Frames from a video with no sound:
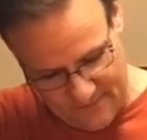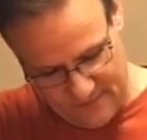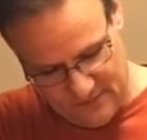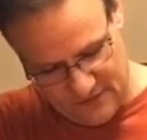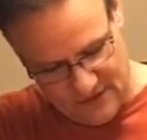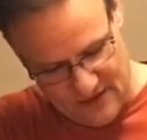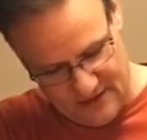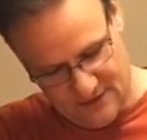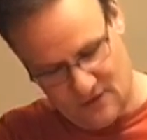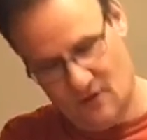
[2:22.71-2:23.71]
this guy, he's
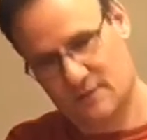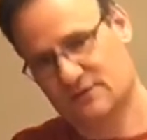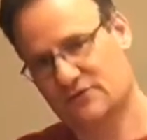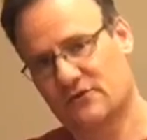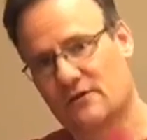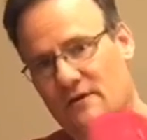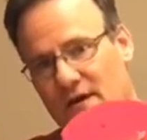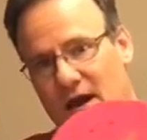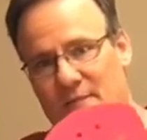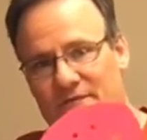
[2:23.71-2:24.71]
called Mr.
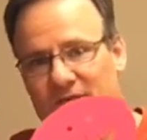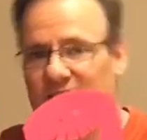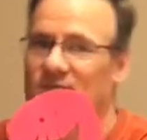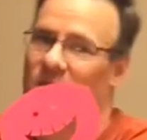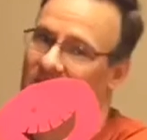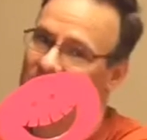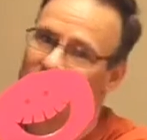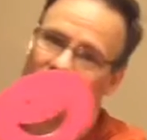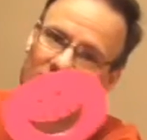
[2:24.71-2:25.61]
Happy Face Man.